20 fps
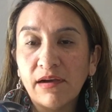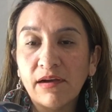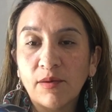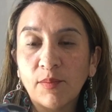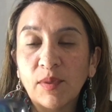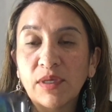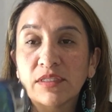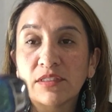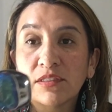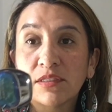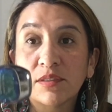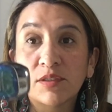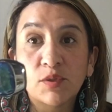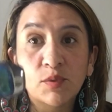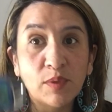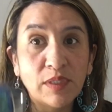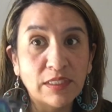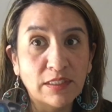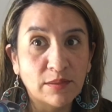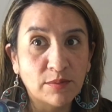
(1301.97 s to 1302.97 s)
A
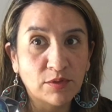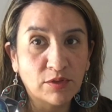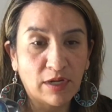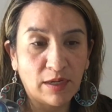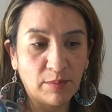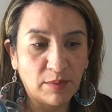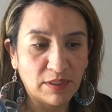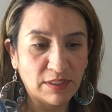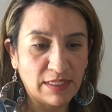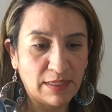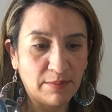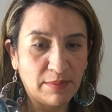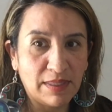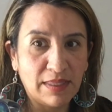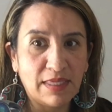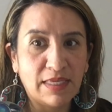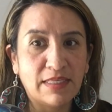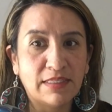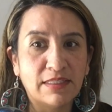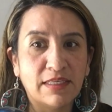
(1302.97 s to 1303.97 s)
sweet subscriber sent me
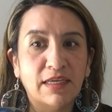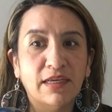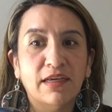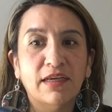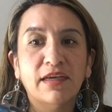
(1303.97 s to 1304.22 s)
these